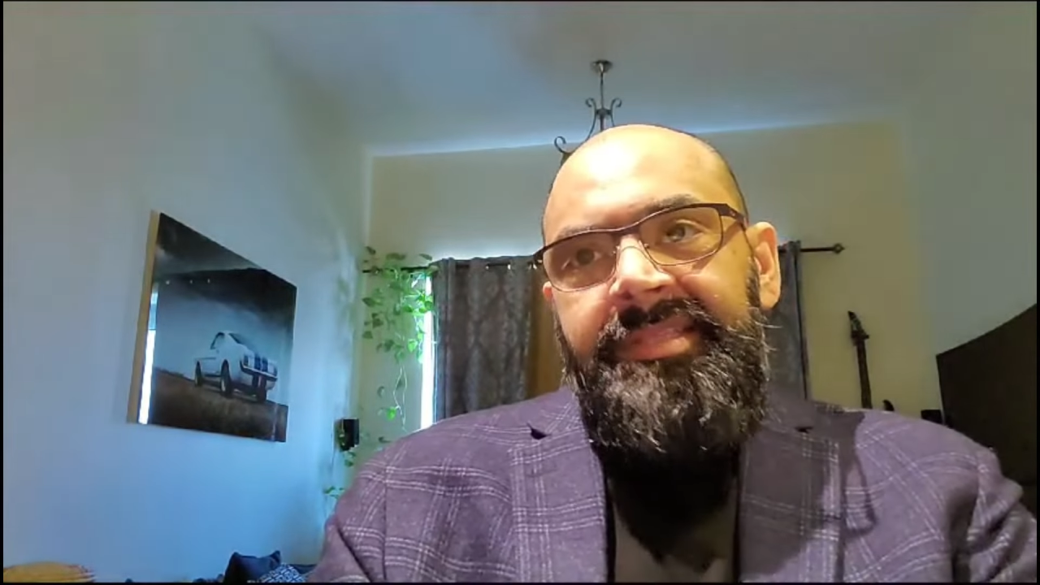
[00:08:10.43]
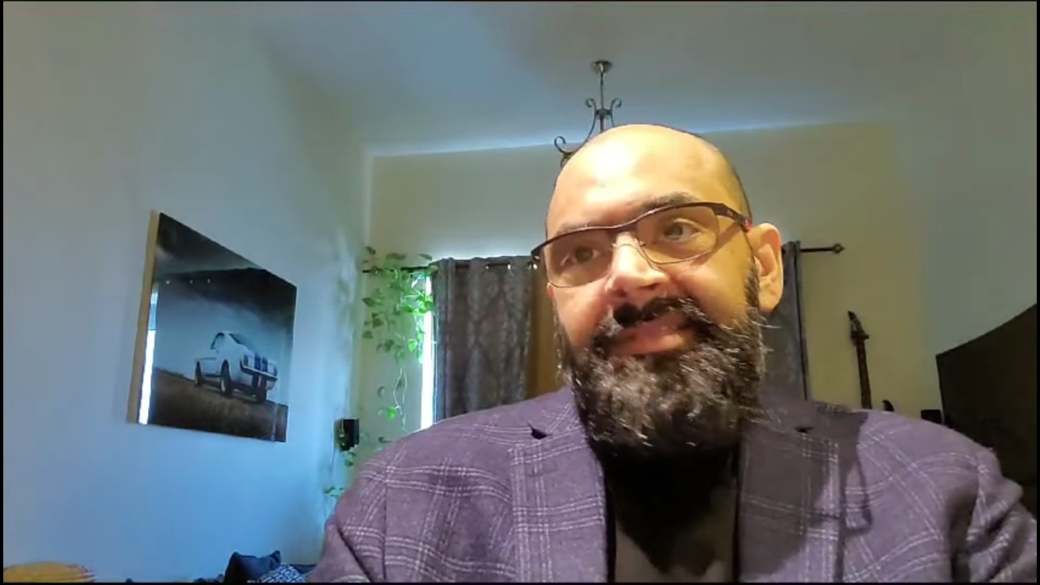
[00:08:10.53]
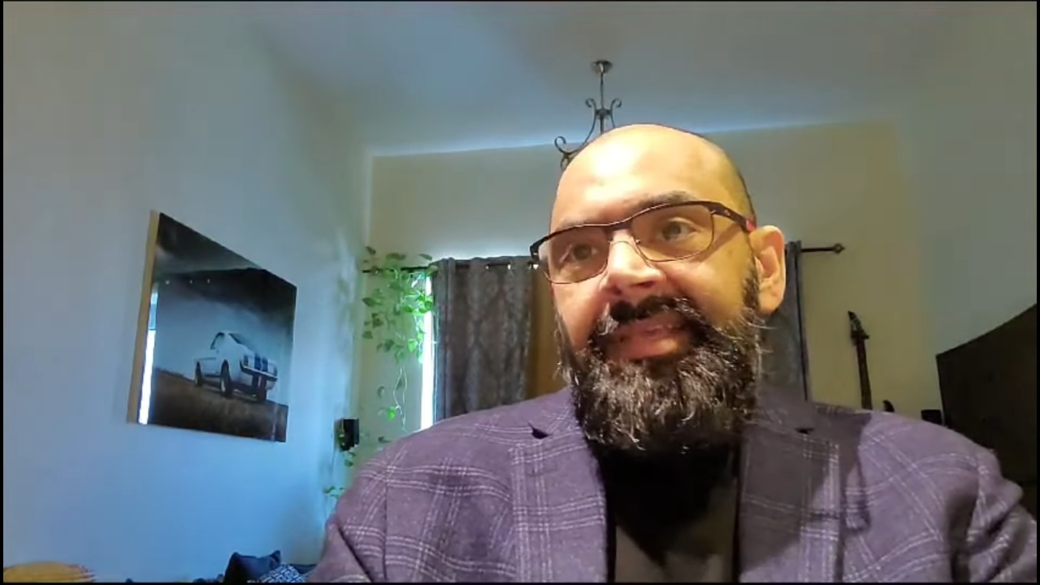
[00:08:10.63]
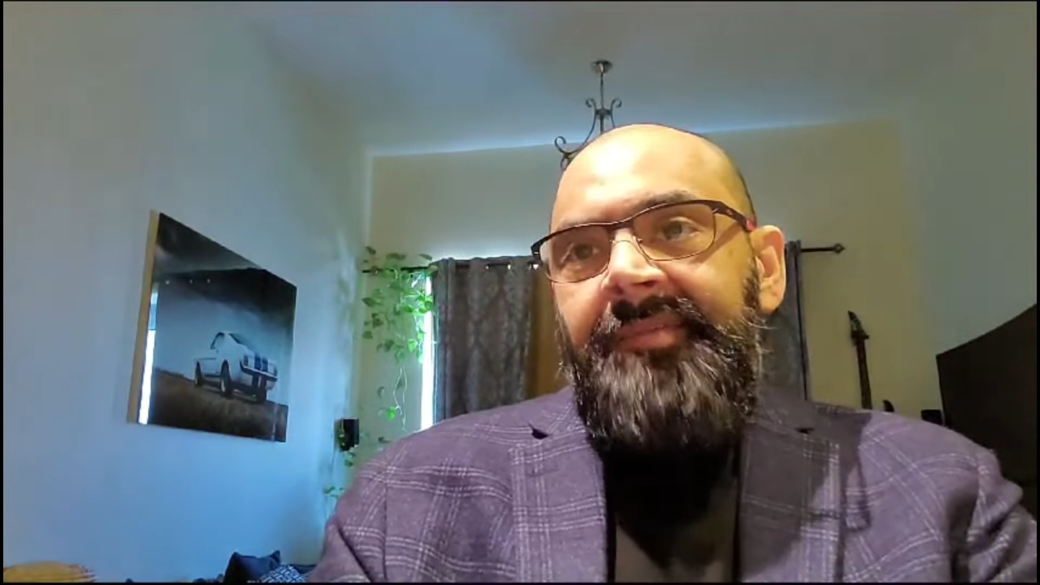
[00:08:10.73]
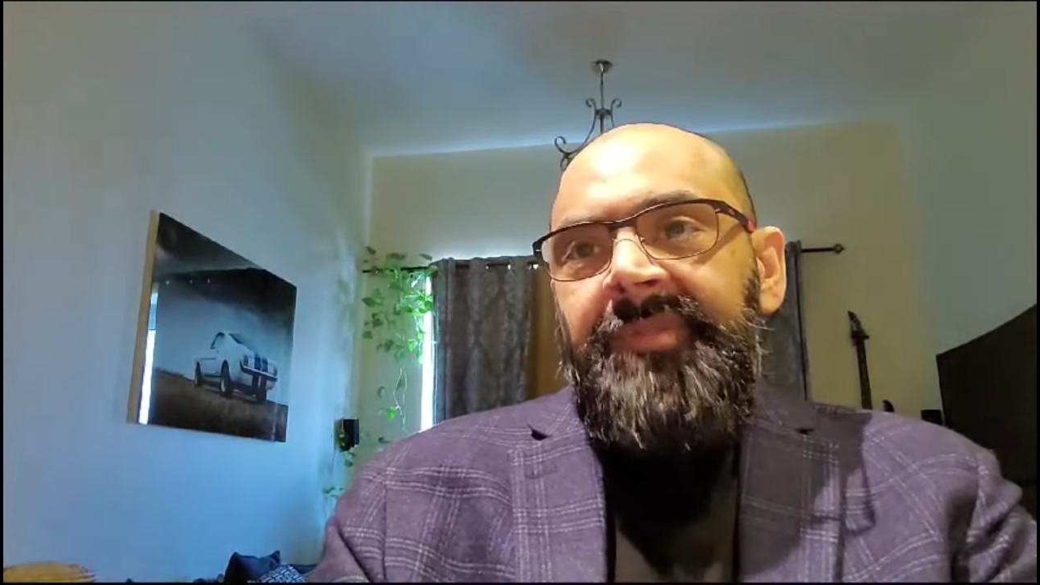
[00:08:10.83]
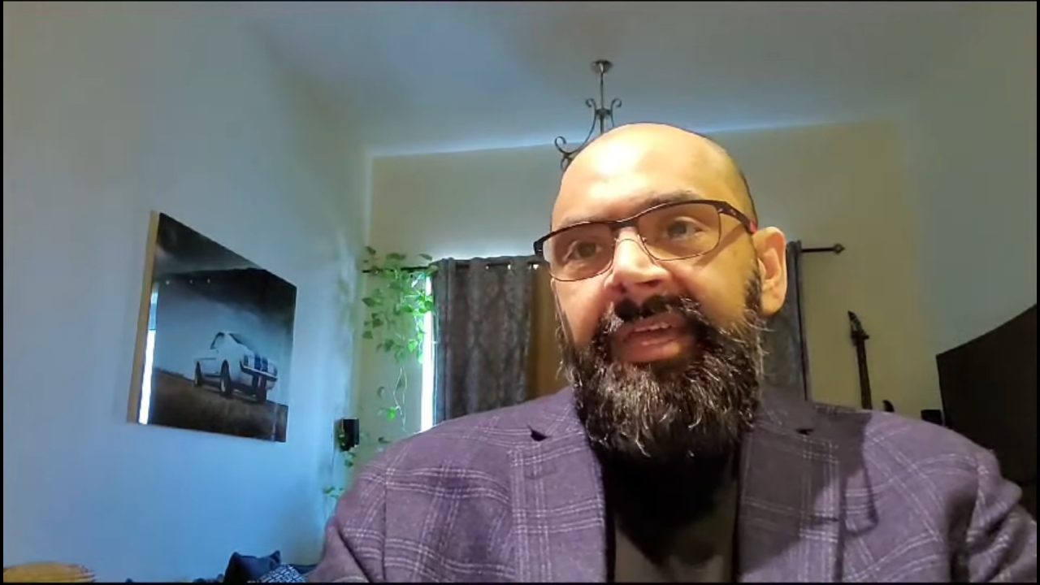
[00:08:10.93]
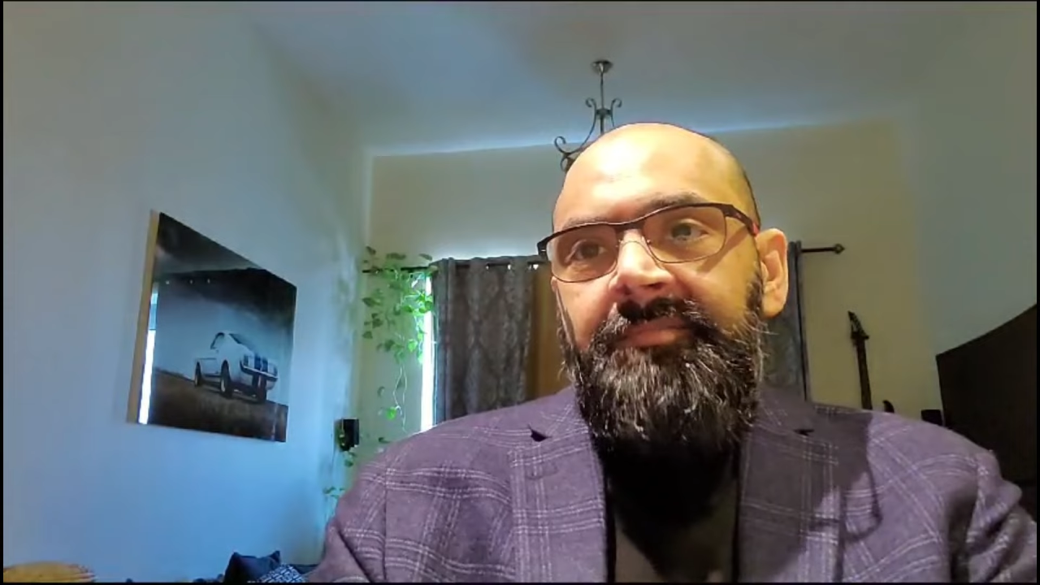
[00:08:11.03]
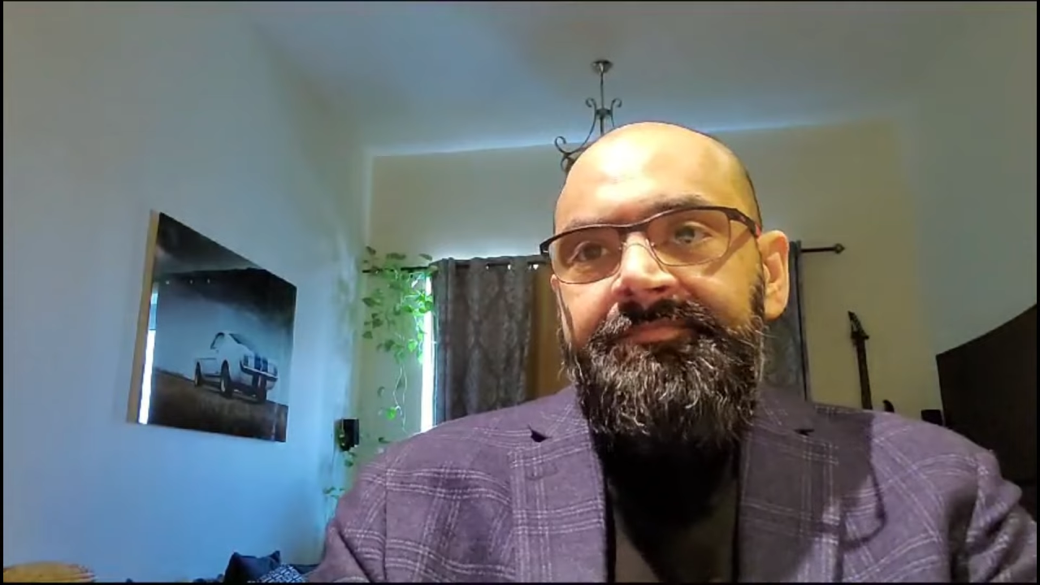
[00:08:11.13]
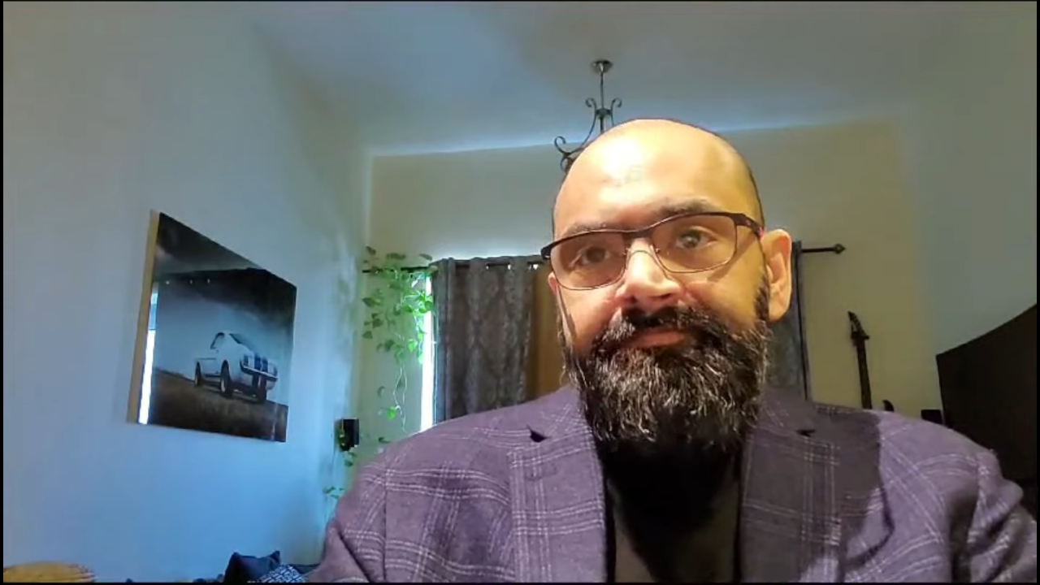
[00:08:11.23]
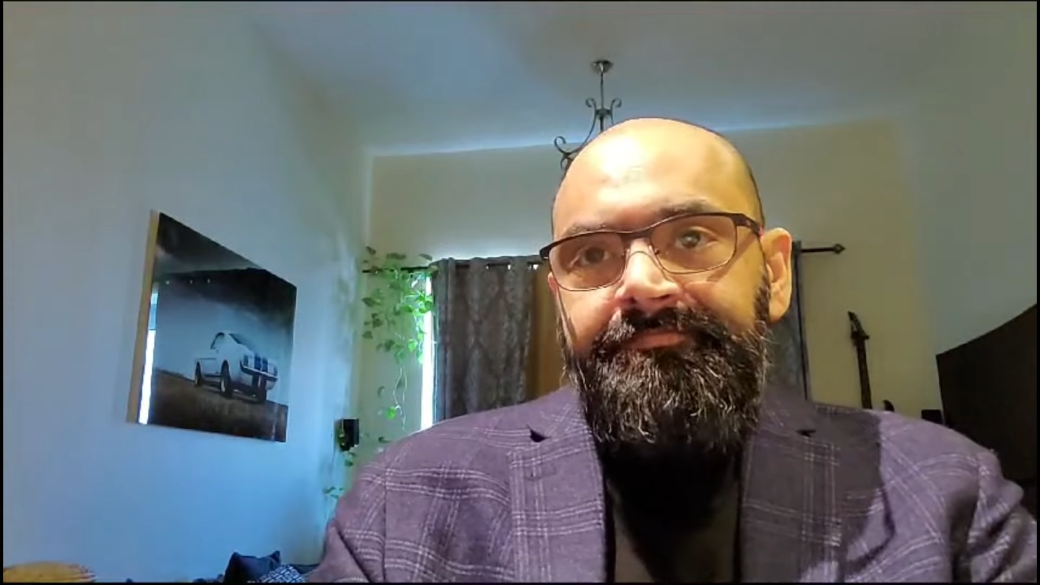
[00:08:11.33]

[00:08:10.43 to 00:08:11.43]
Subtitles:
the same time.